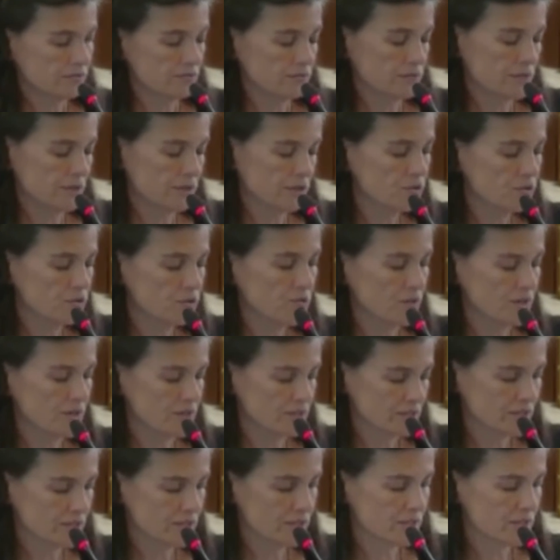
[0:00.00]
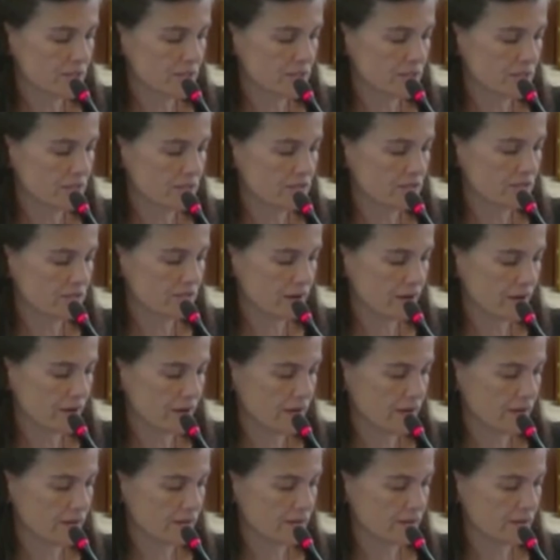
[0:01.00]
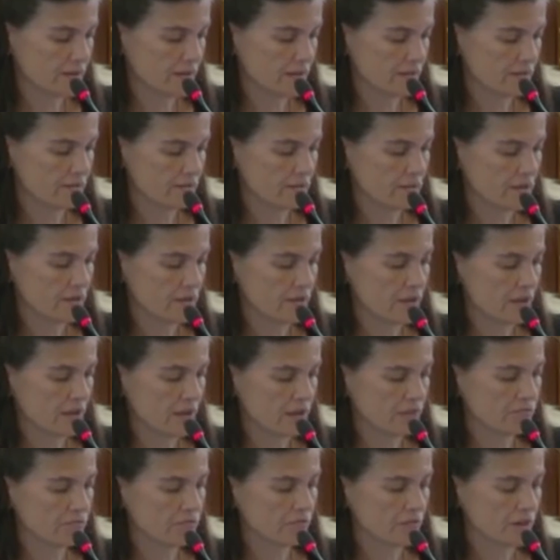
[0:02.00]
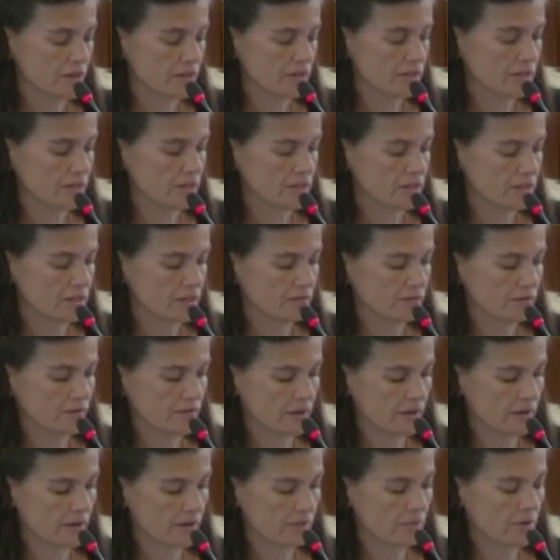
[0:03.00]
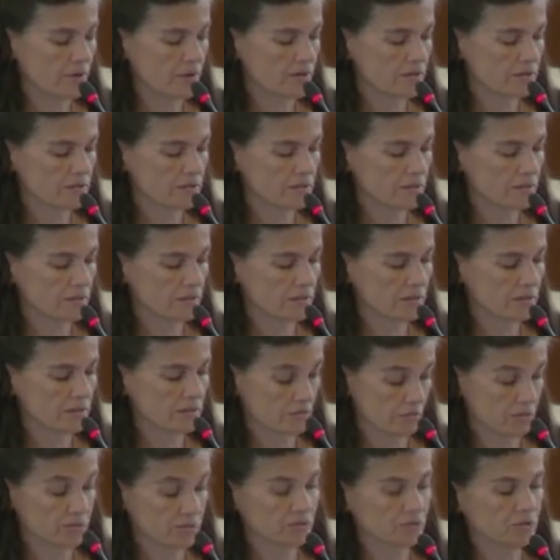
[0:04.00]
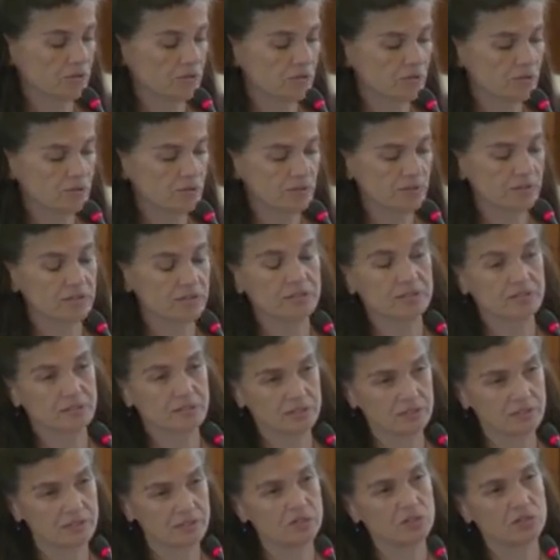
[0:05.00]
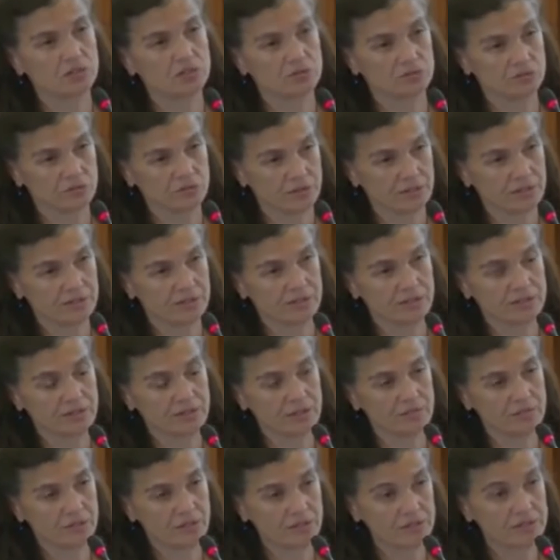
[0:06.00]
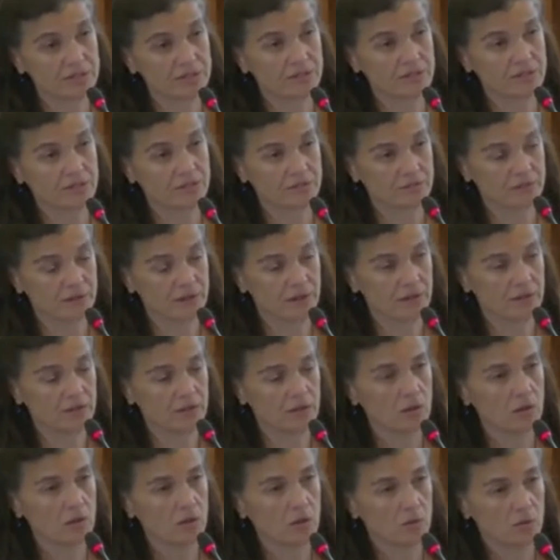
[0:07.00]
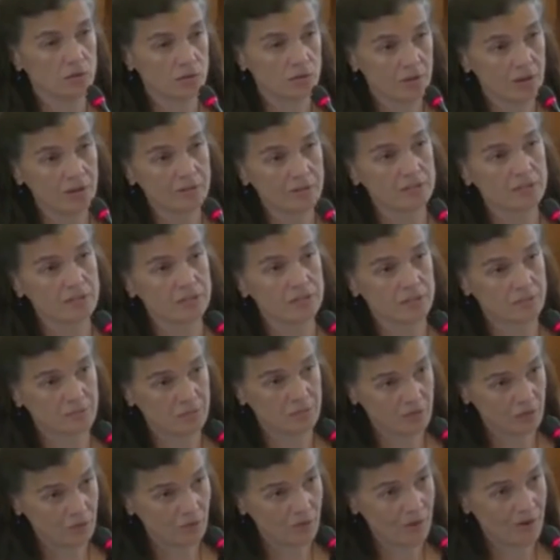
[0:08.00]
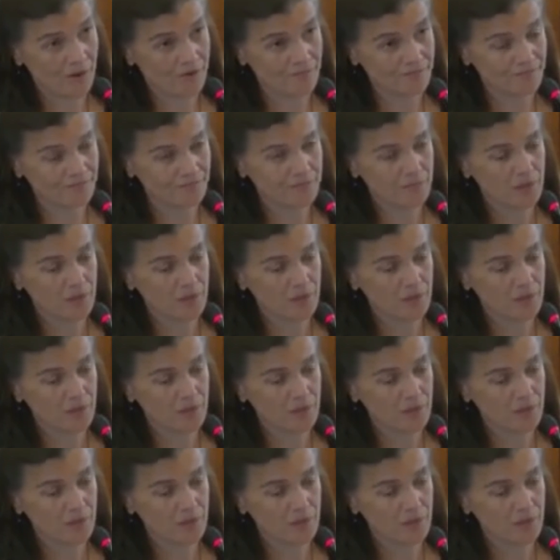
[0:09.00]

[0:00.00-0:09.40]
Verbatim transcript: Dr. Duenas has testified that they have already identified approximate, uh, well, 260 children at the time that he testified with autism on Guam.